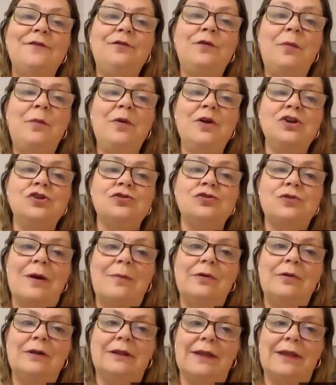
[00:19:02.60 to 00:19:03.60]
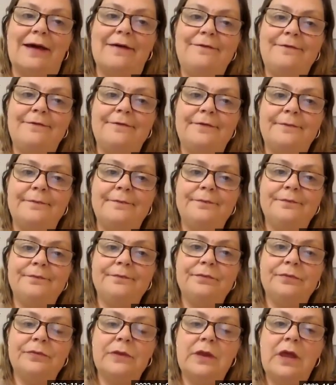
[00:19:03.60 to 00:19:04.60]
if we were in treble clef,
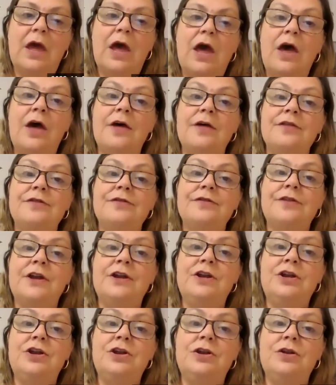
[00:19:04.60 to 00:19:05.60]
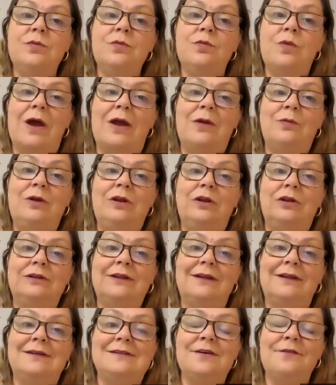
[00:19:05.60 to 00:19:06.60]
and we
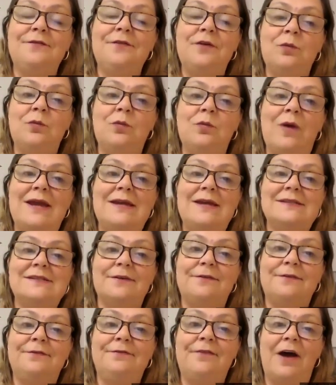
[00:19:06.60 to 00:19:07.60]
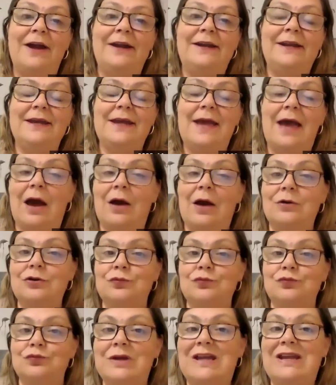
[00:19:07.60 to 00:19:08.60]
looked at different ways of finding how
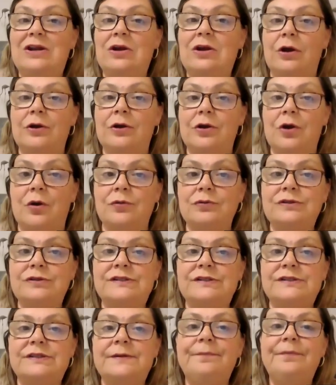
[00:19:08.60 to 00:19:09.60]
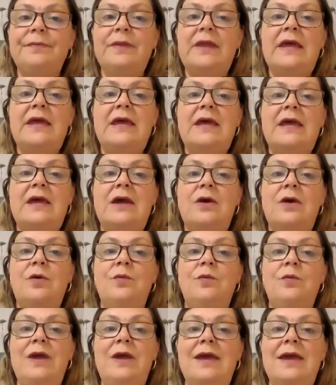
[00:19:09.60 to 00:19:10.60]
to read our notes,
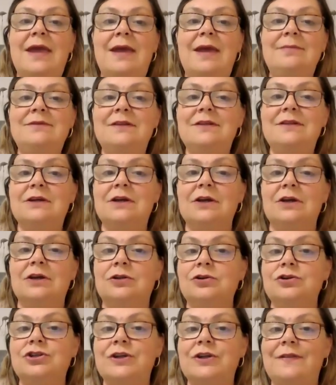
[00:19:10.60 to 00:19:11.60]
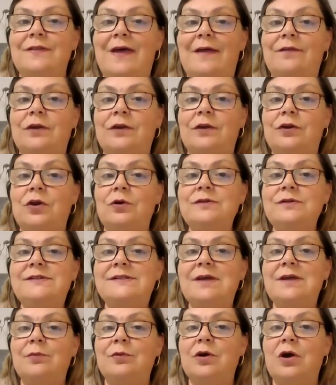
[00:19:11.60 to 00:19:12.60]
we came to the conclusion that the
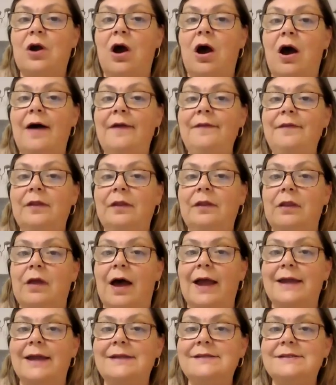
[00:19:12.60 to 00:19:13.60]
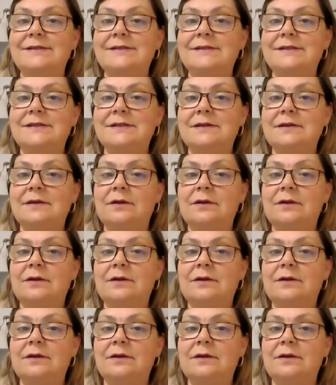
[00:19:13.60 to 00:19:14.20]
notes that were on the lines